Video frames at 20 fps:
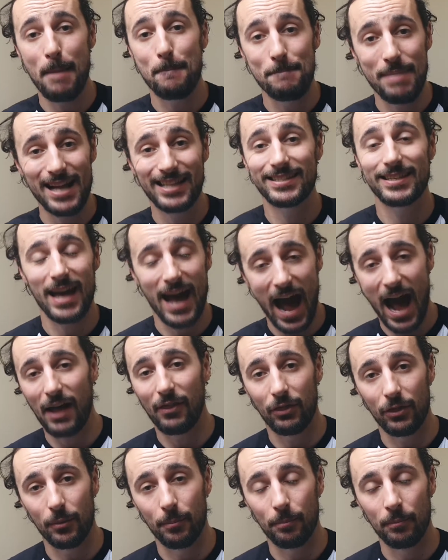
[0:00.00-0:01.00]
better at
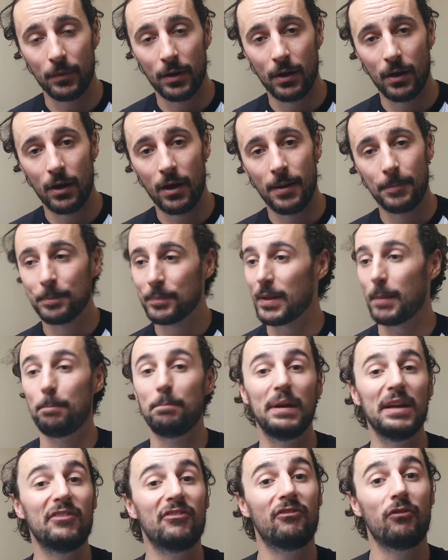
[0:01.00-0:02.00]
them.
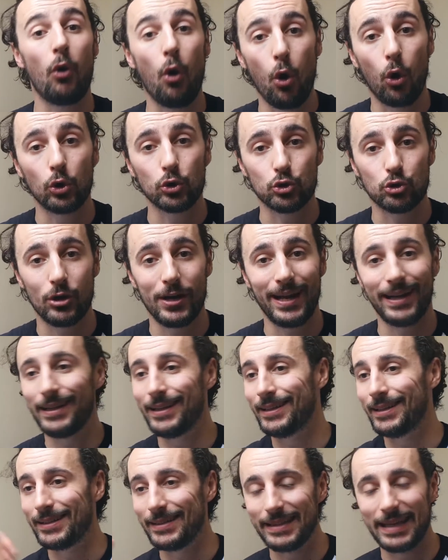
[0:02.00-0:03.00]
Before training,
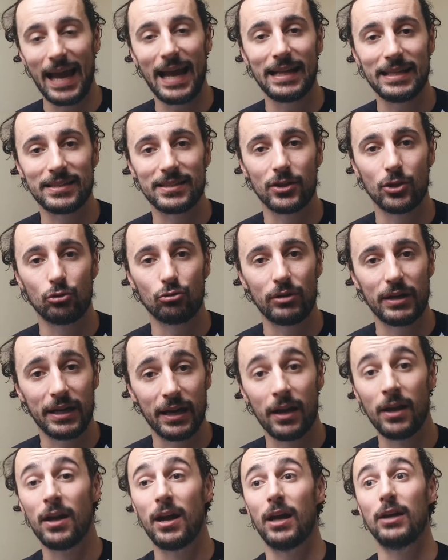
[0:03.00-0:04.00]
get into the ring
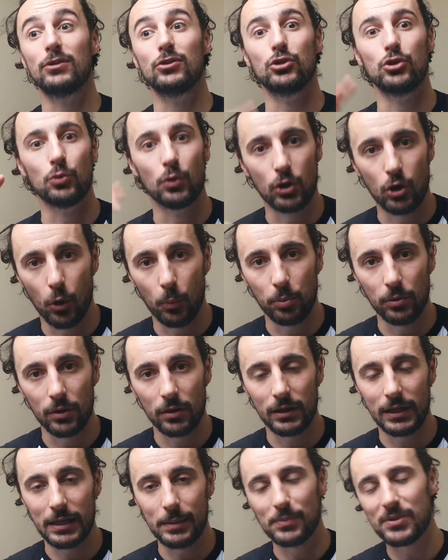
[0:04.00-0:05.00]
and do a couple of
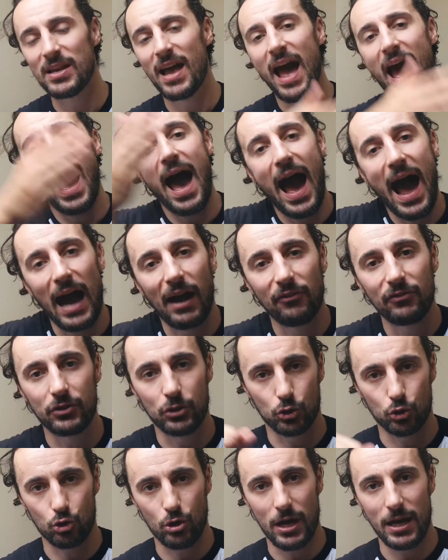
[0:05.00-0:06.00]
leaps. After
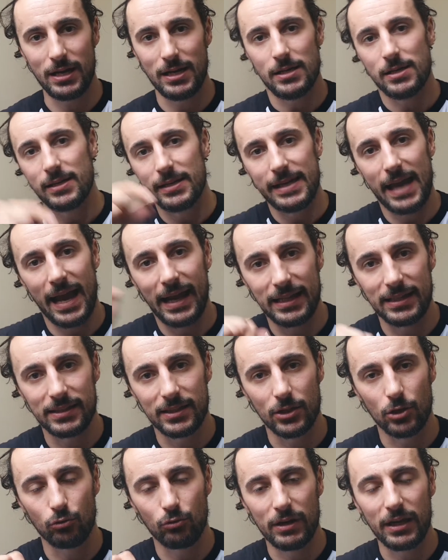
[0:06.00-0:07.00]
training, get into
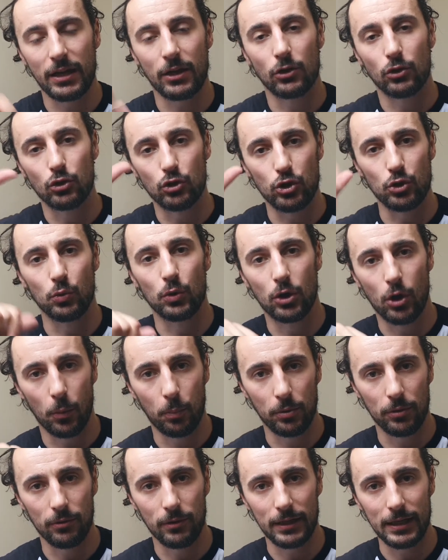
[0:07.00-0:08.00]
the ring, do a
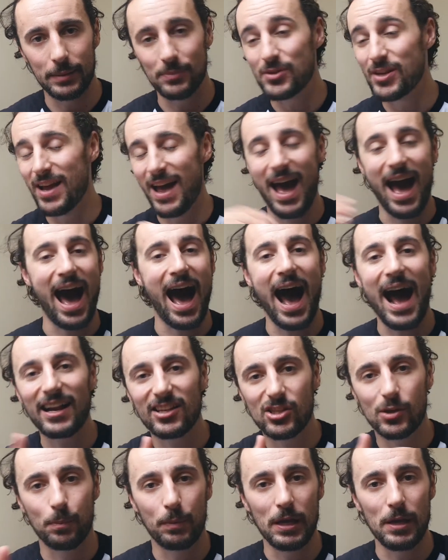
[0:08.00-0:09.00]
couple of leaps.
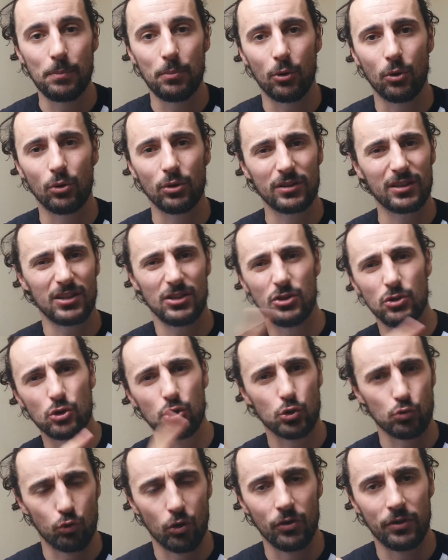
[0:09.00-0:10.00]
Ask people, can you just
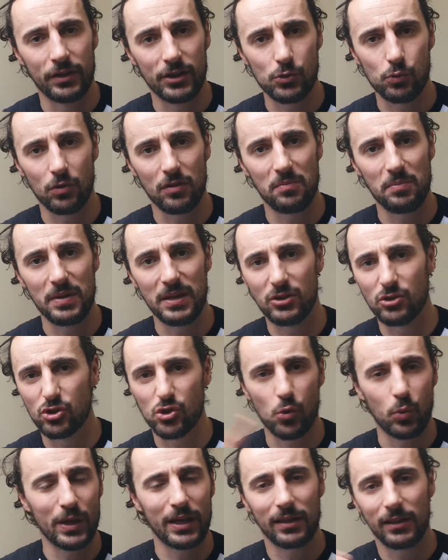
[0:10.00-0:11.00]
run this with me just
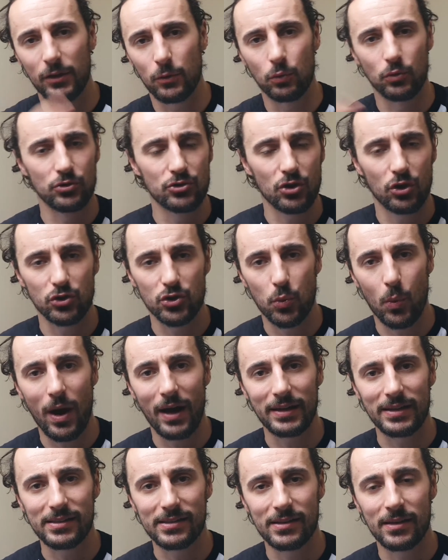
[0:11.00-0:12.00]
quickly once or
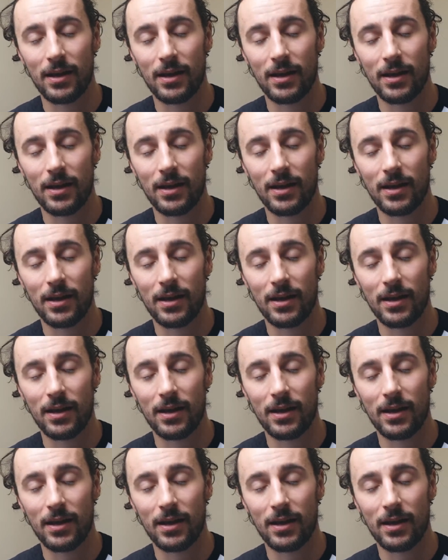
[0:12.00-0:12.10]
twice?